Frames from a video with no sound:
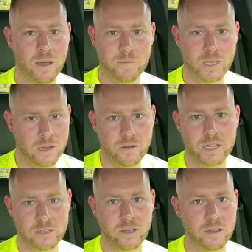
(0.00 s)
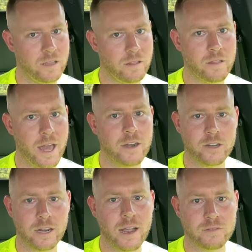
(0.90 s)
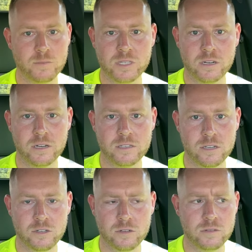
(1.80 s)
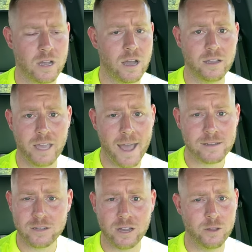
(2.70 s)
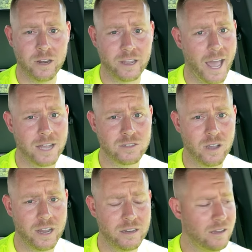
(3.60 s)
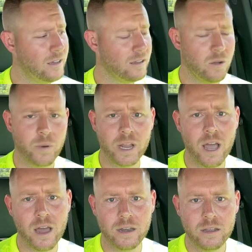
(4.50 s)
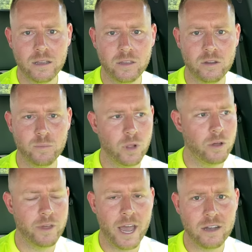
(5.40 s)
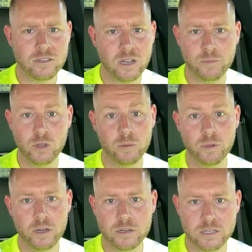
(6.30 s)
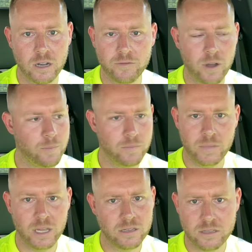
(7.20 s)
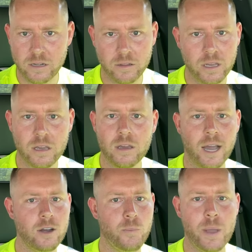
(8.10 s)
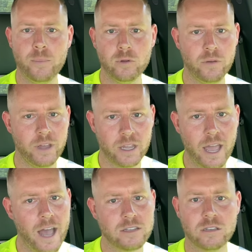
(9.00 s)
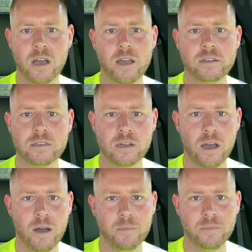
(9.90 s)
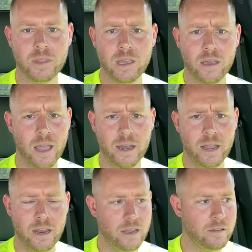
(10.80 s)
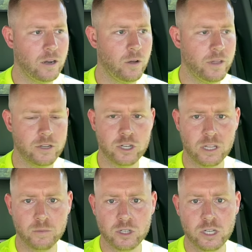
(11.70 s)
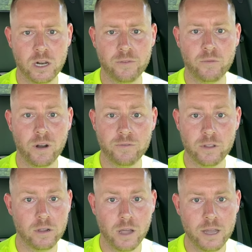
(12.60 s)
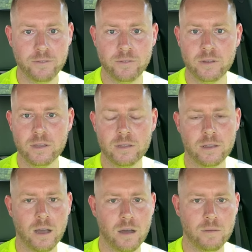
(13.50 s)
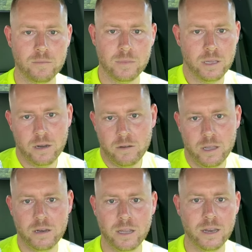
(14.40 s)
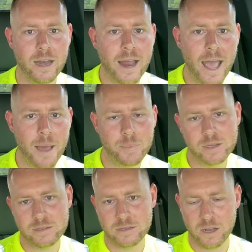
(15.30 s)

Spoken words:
You know, it's either that or you're gonna have some serious issues. Gas line, you hit a gas line, oh my God. you could blow the house up. You can blow yourself up instantly. I know people who have hit gas lines, and you know, they shut the machine off and run for their life. You know, it happens.